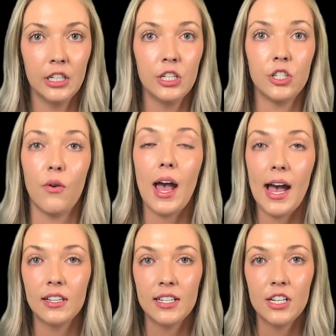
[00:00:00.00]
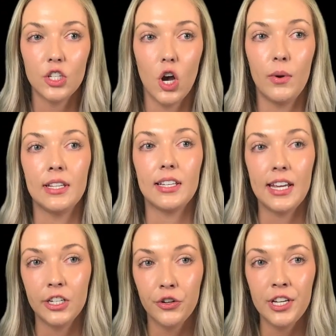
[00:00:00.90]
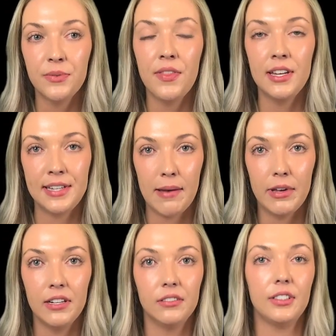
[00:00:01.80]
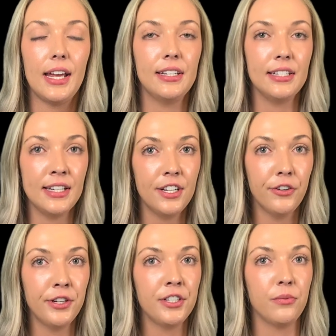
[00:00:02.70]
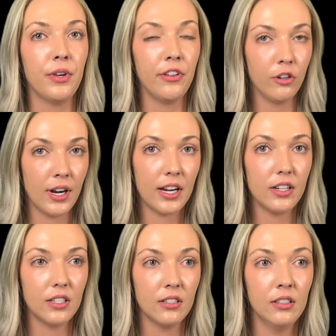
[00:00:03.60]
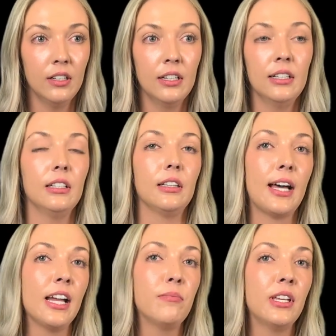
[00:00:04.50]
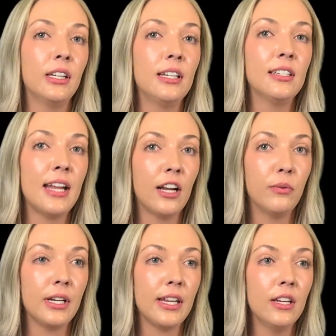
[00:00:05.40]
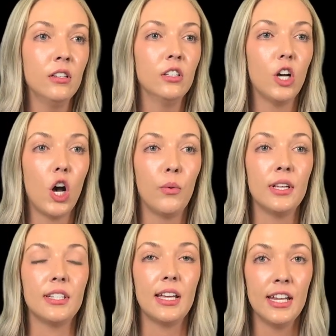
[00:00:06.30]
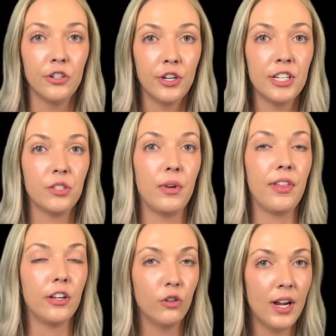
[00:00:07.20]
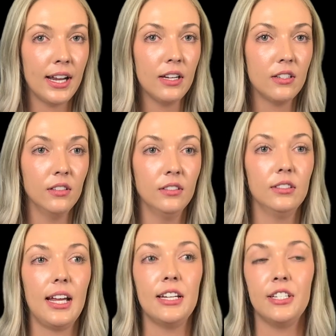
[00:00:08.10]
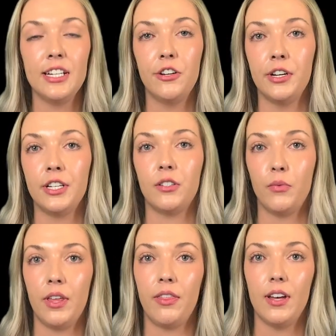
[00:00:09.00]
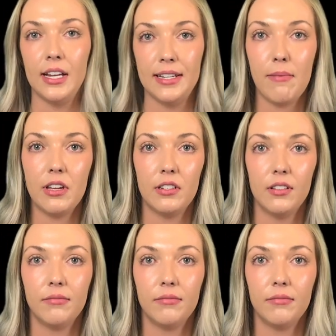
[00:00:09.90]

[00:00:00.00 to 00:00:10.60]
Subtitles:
So assets always increase with a debit and decrease with a credit. Liabilities and equity always increase with a credit and decrease with a debit.